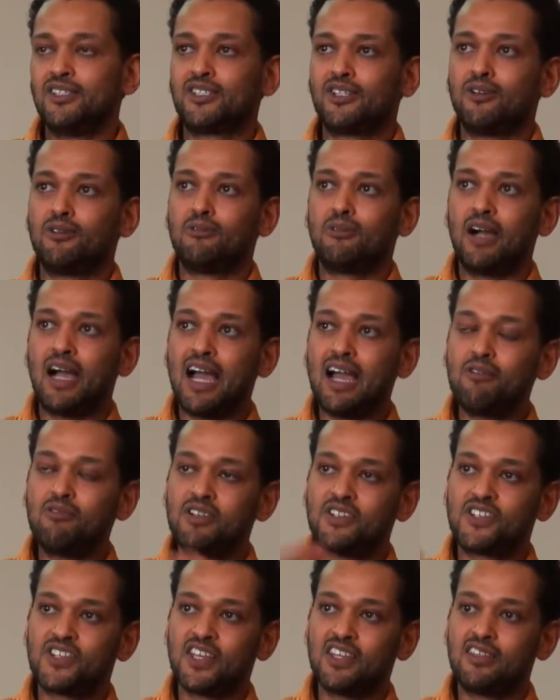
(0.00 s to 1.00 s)
So I
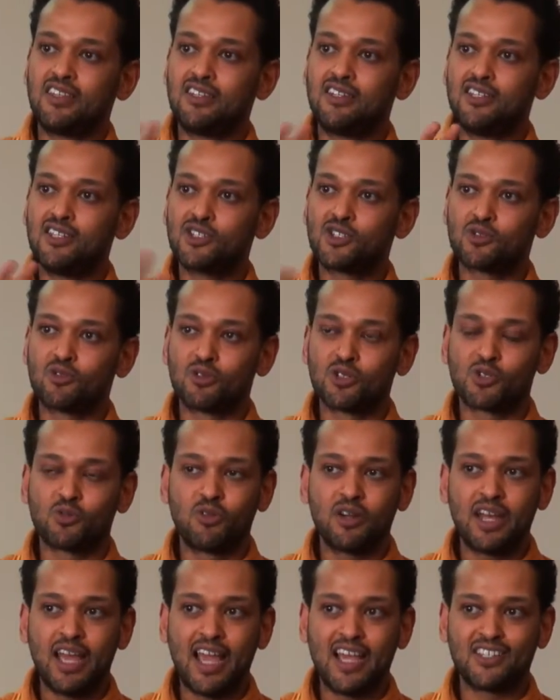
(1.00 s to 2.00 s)
would say the
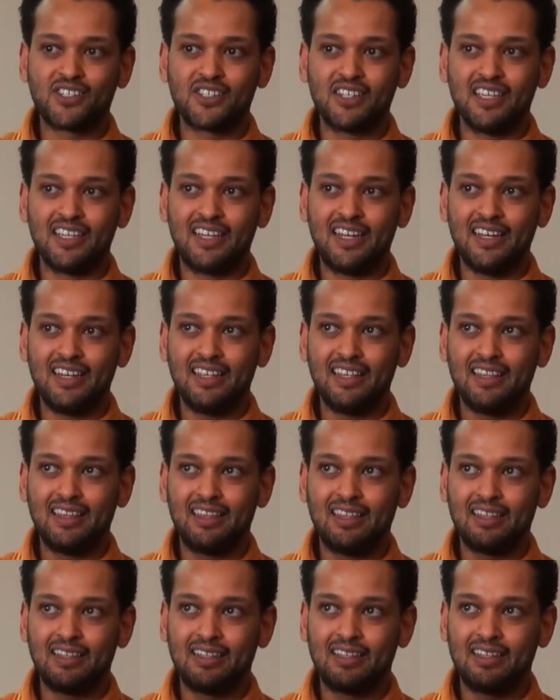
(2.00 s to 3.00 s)
discourse one has,
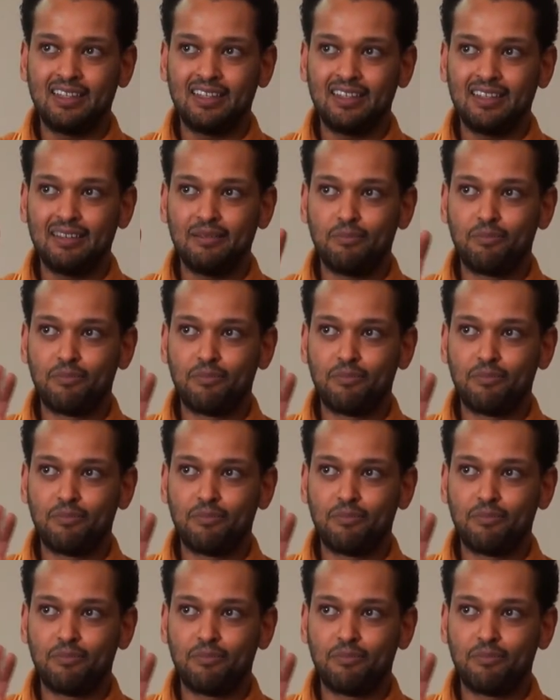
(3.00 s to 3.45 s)
the